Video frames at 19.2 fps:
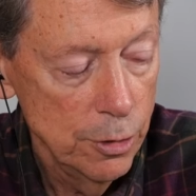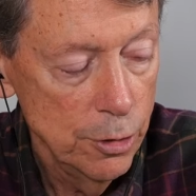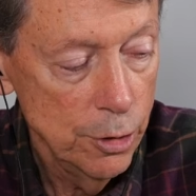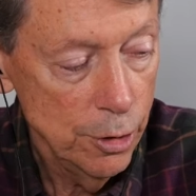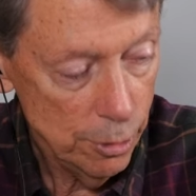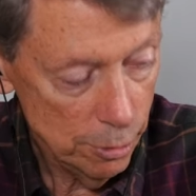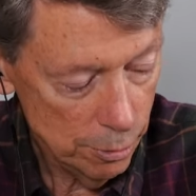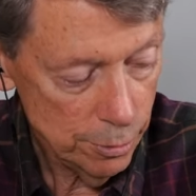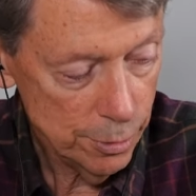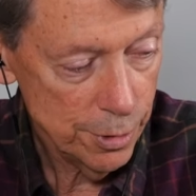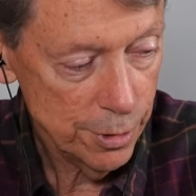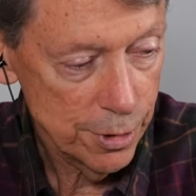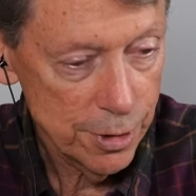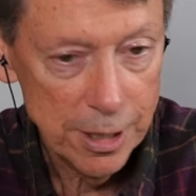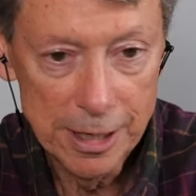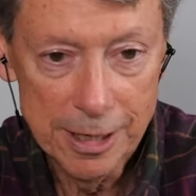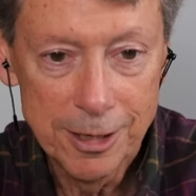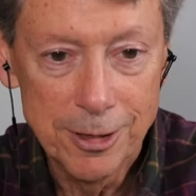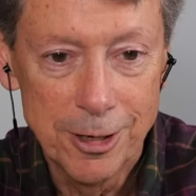used
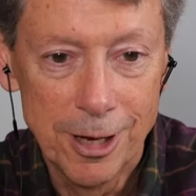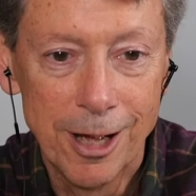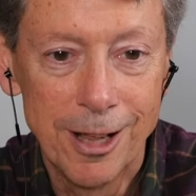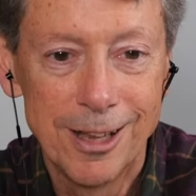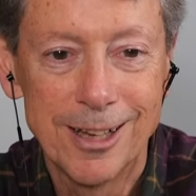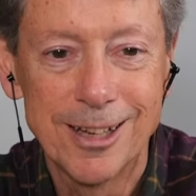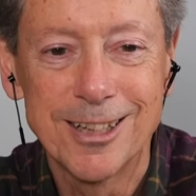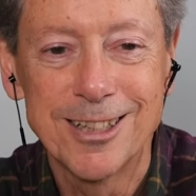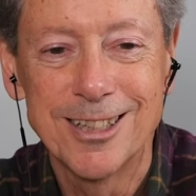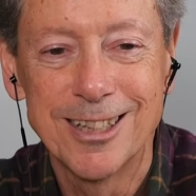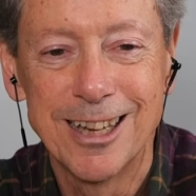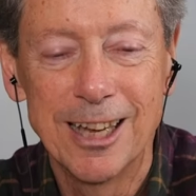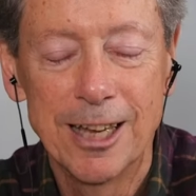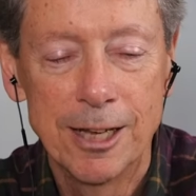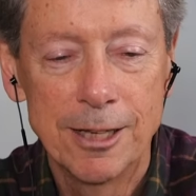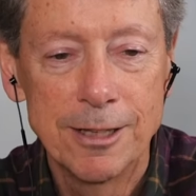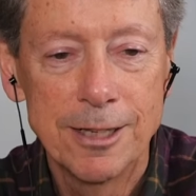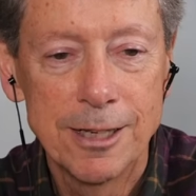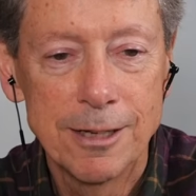psychedelics
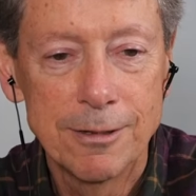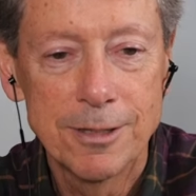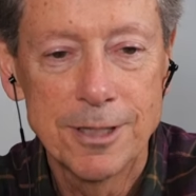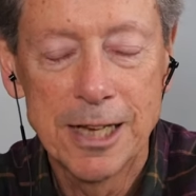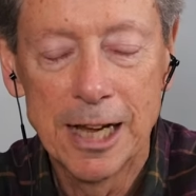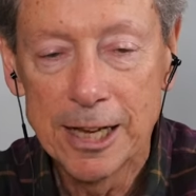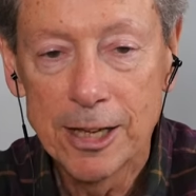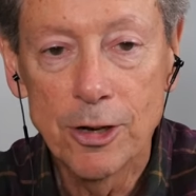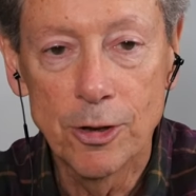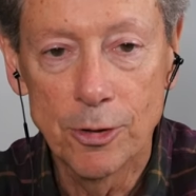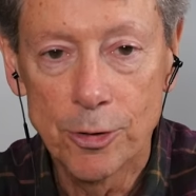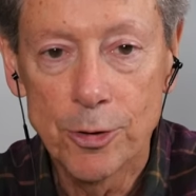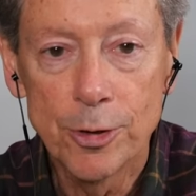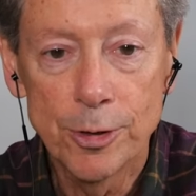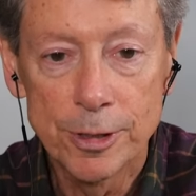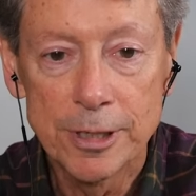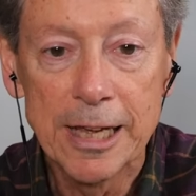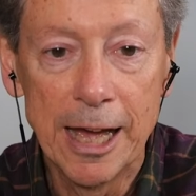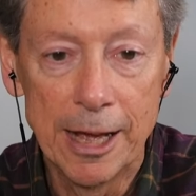in the second and
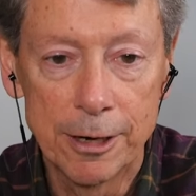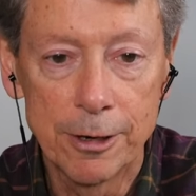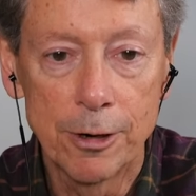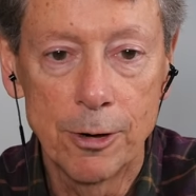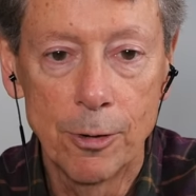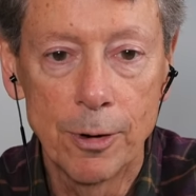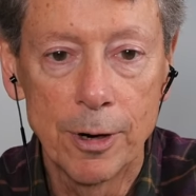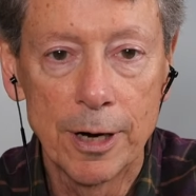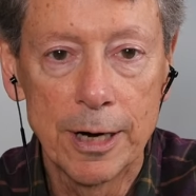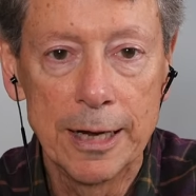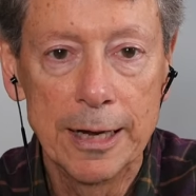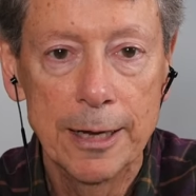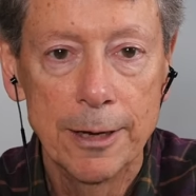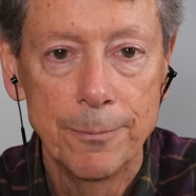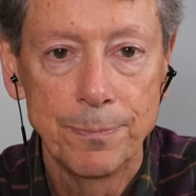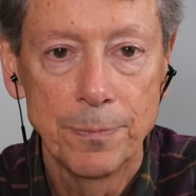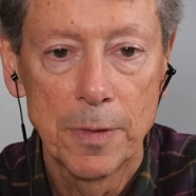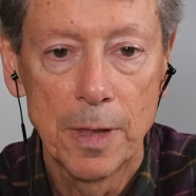third category.